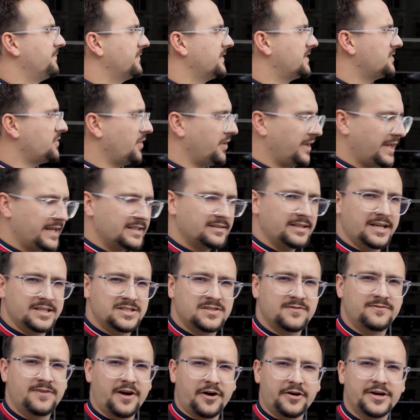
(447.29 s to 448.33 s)
So
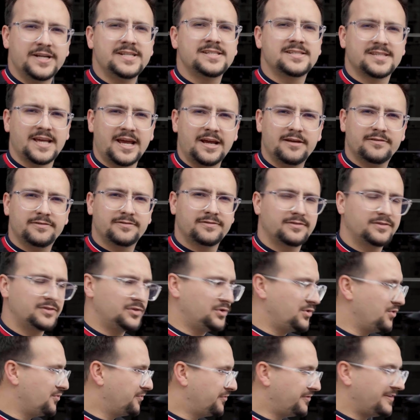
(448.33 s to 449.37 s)
it's very safe.
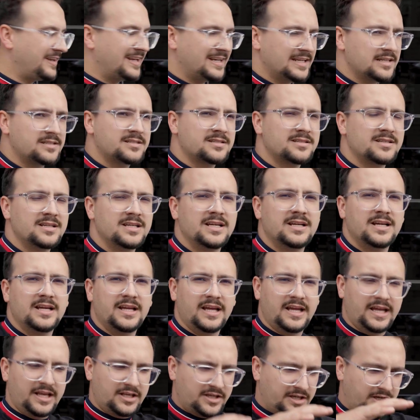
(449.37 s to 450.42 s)
You feel it.
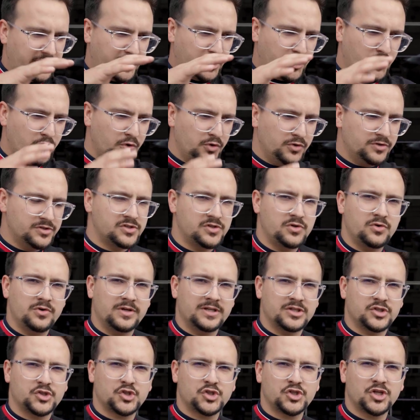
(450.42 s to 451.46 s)
It cocoons you
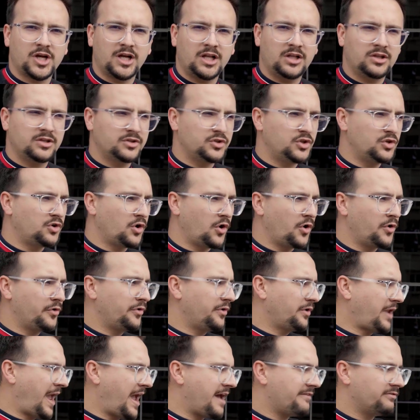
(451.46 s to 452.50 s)
in a shell. You don't
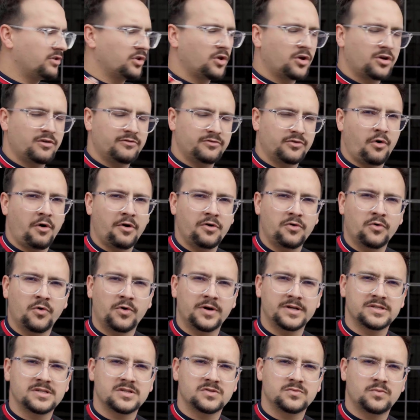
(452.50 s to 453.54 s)
have a lot of road
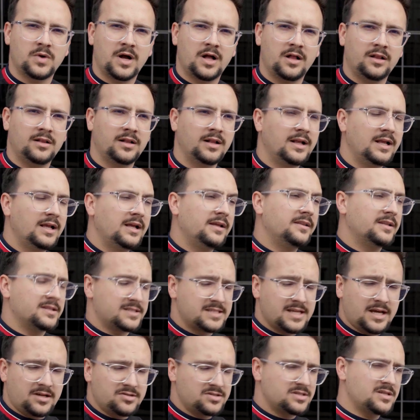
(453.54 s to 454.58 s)
noise as well. The
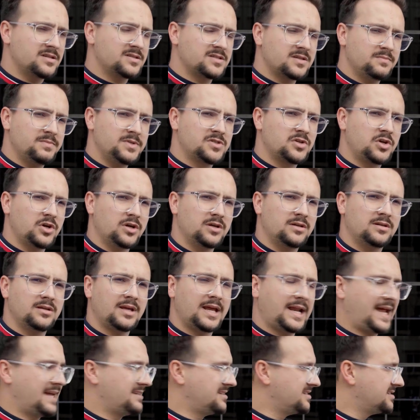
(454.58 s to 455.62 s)
sound system is good.
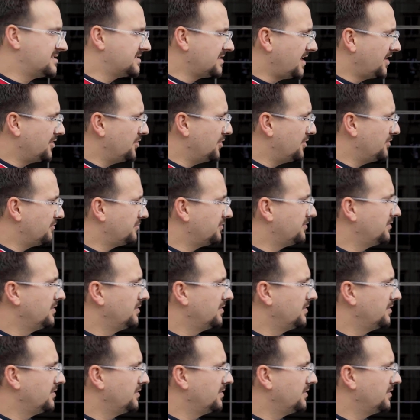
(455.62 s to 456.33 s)
It has a sunroof.